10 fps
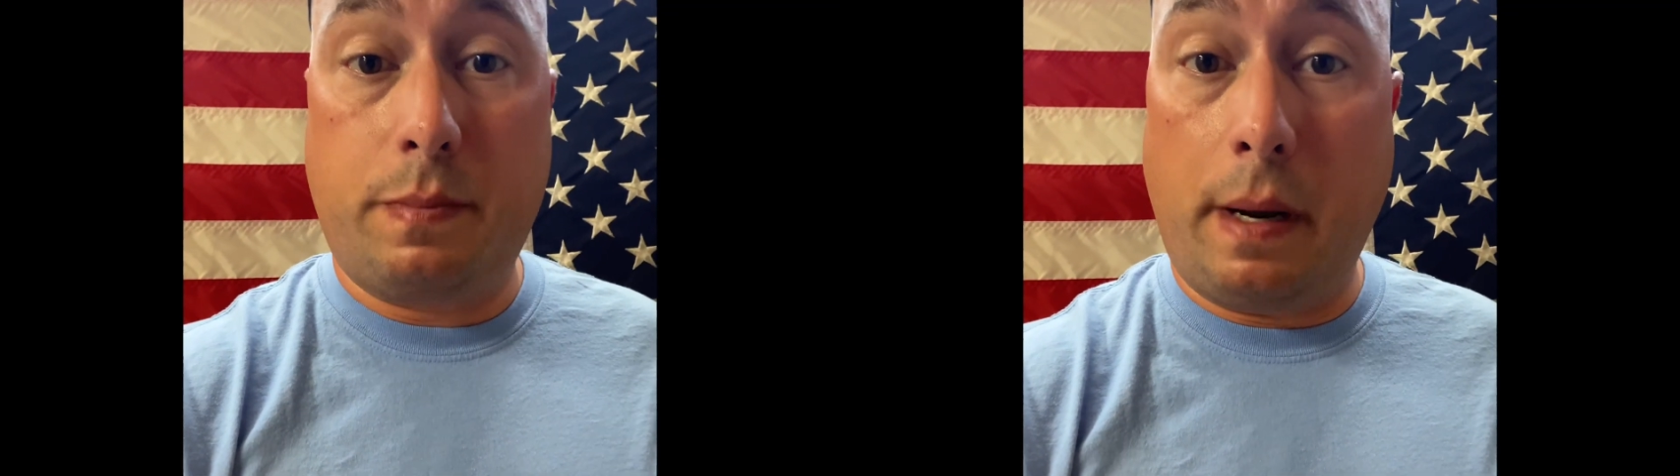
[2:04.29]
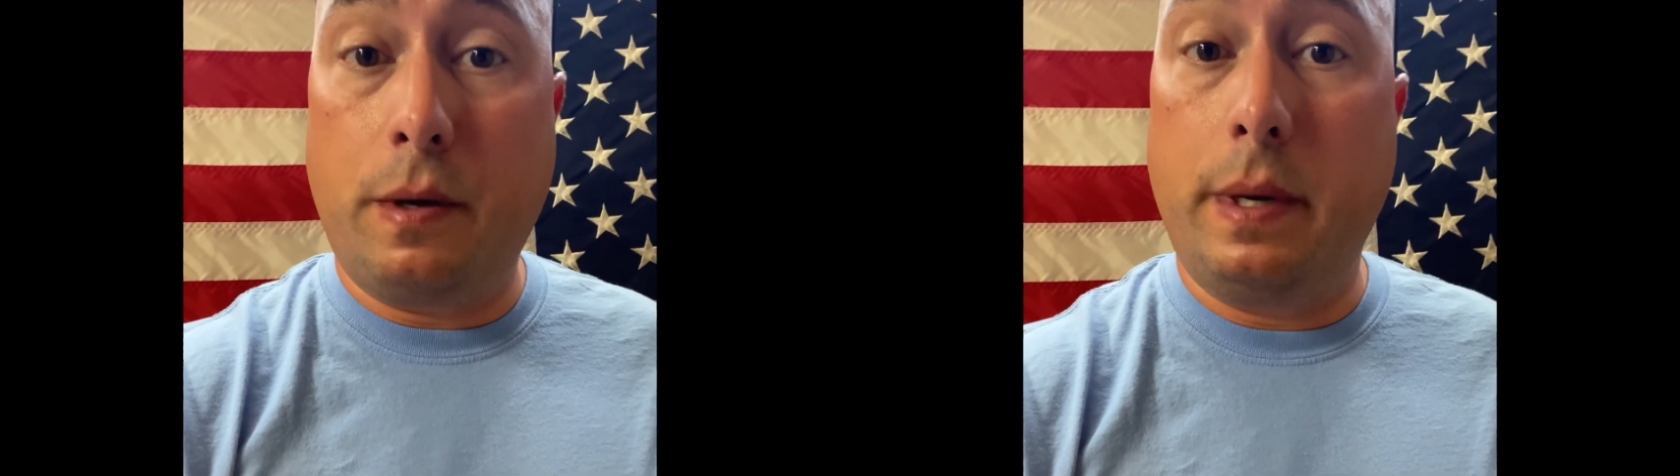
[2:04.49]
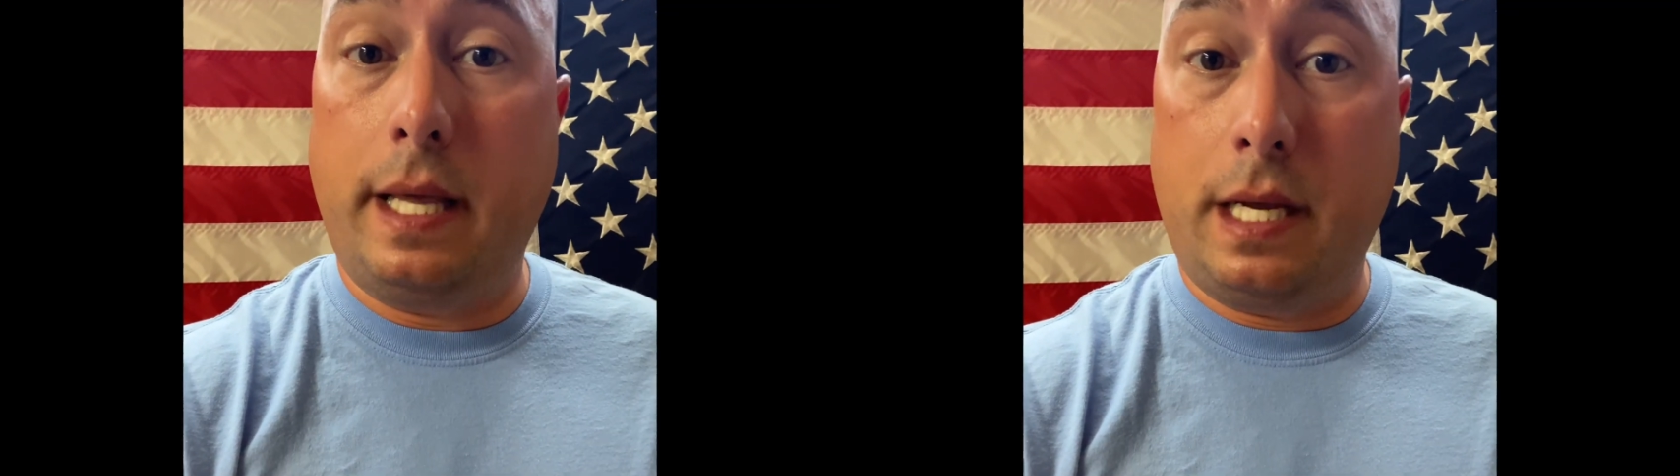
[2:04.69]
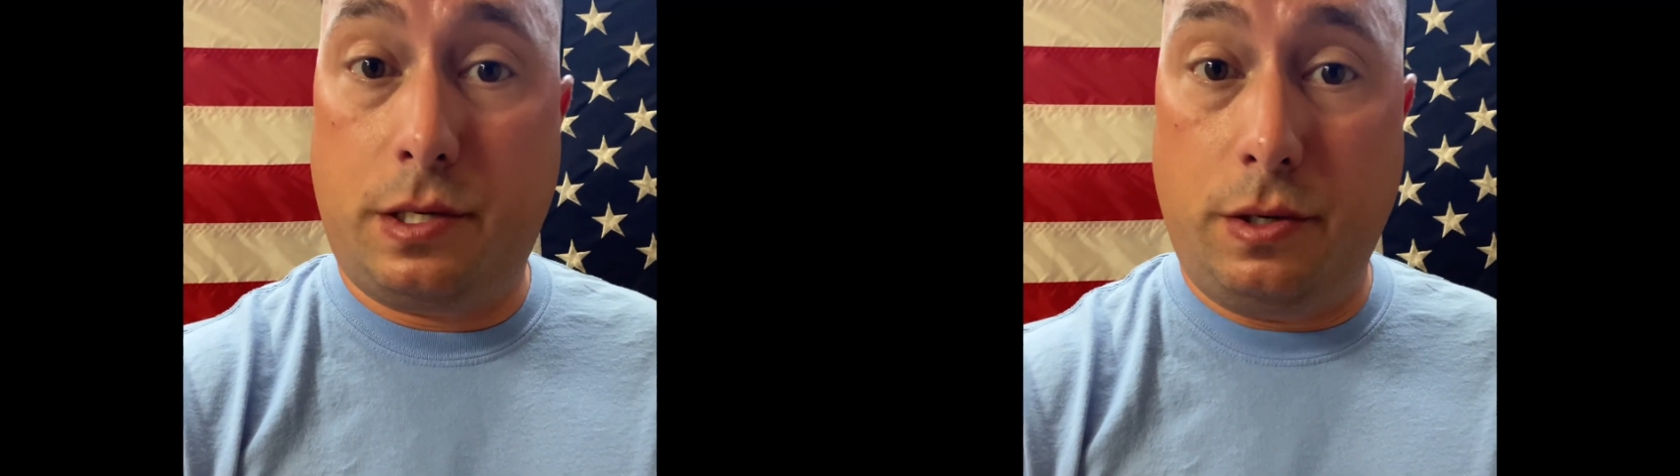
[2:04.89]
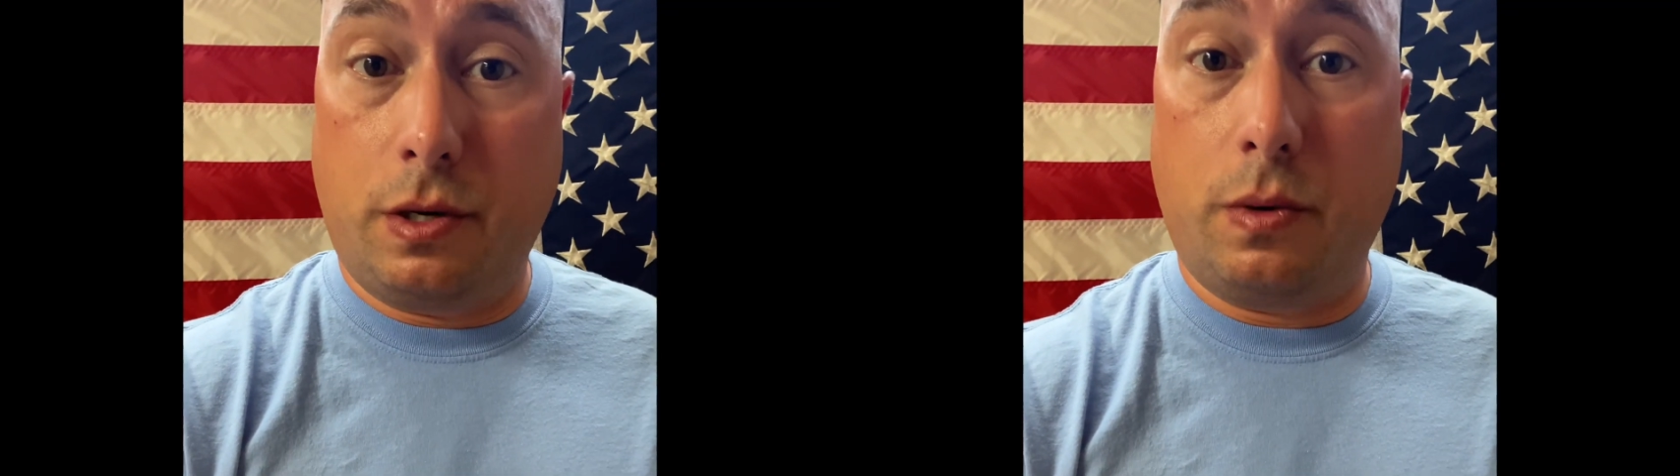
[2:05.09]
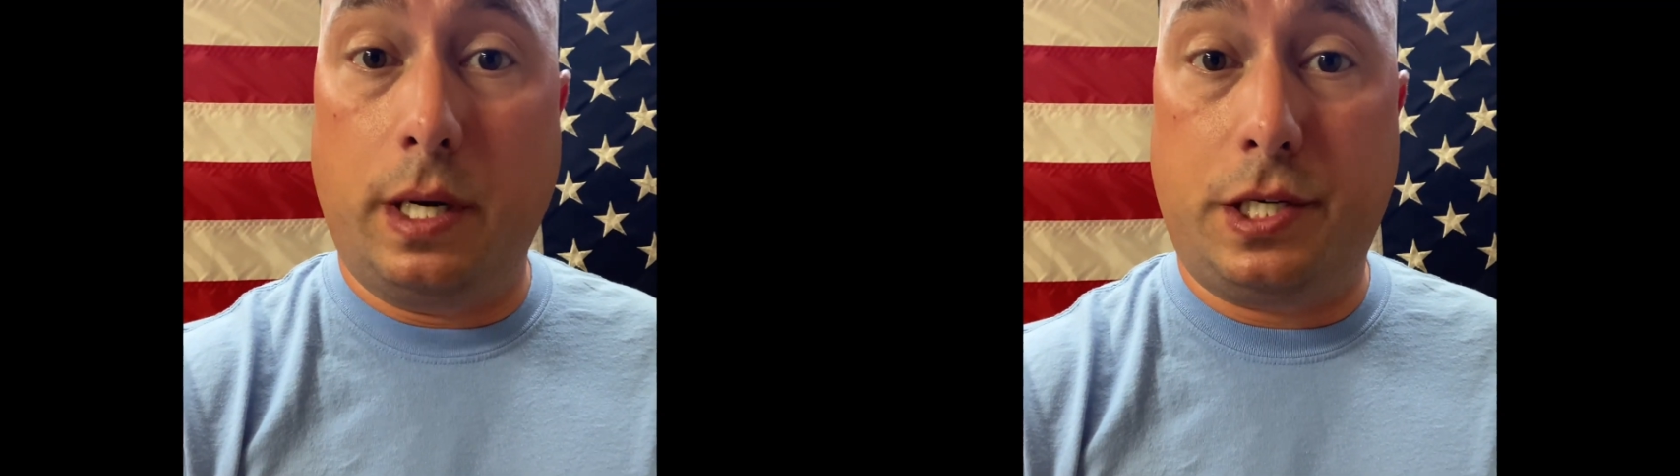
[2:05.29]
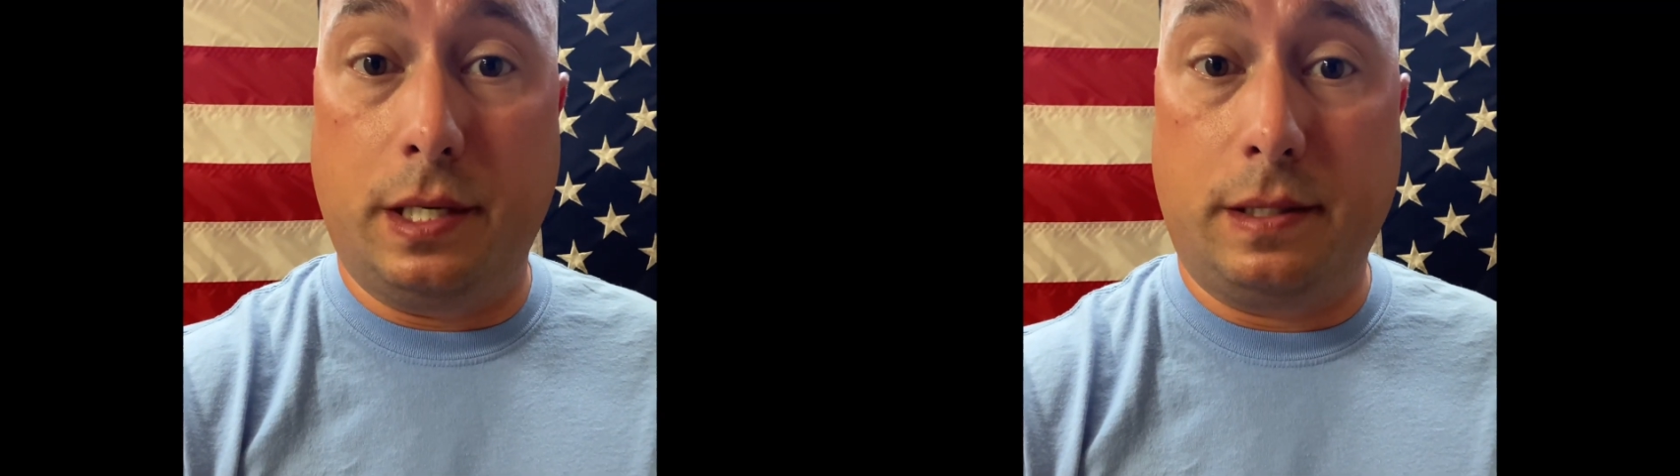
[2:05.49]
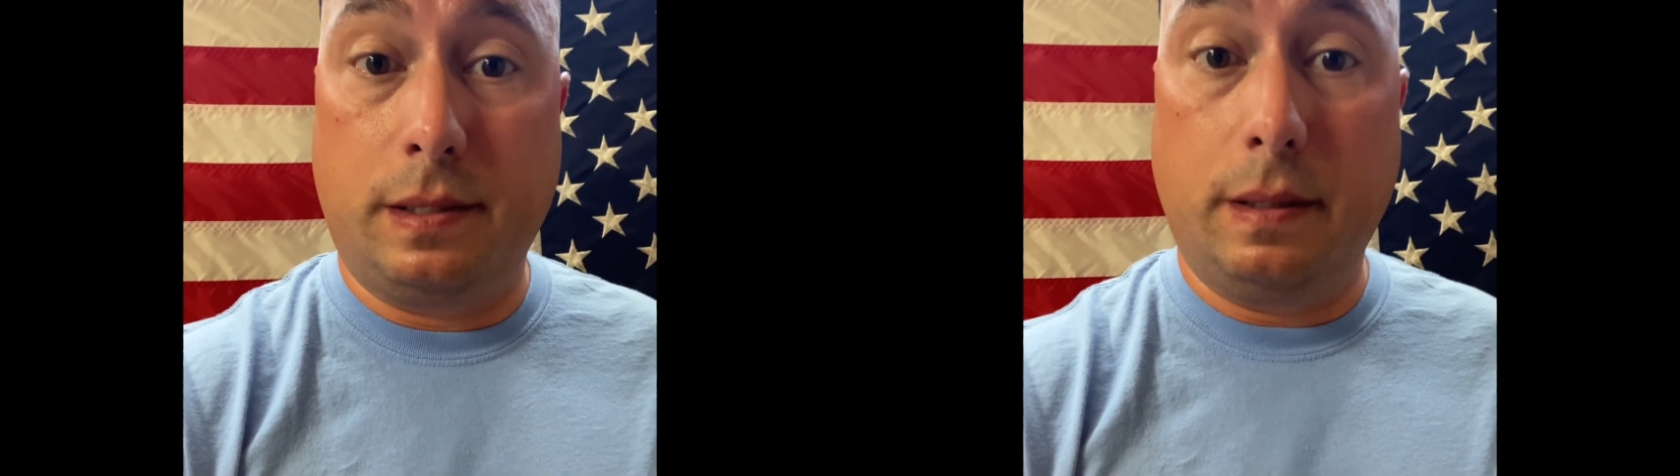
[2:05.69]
is probably gonna be the answer to your question.